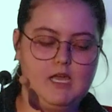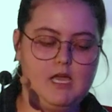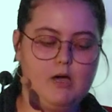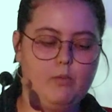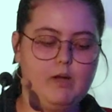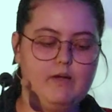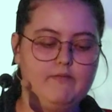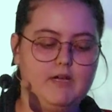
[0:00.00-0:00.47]

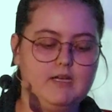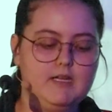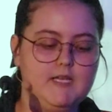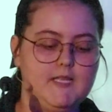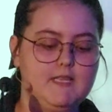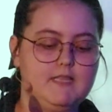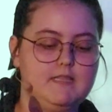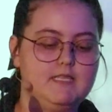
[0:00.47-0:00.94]

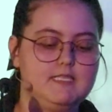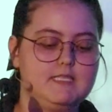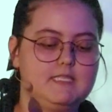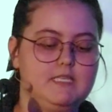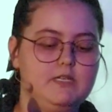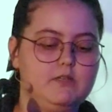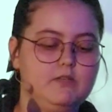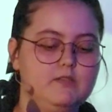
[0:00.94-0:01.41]
However, the
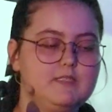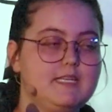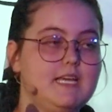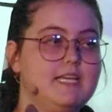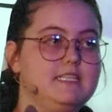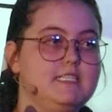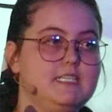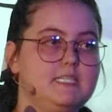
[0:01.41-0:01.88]
skills
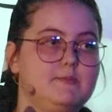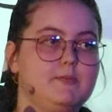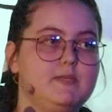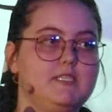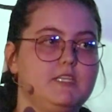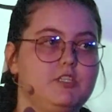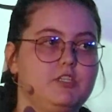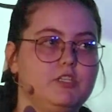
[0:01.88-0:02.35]
and
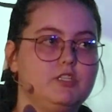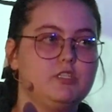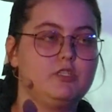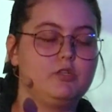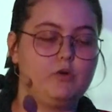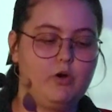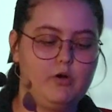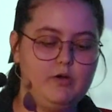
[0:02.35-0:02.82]

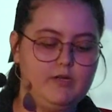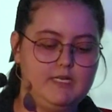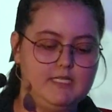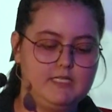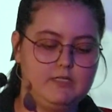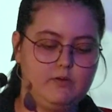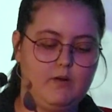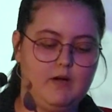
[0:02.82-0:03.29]
dispositions grown
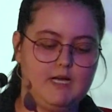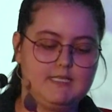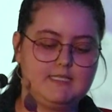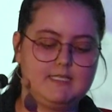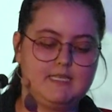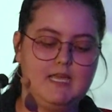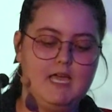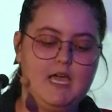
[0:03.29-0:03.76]
into
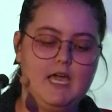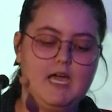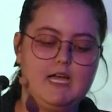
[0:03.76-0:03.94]
us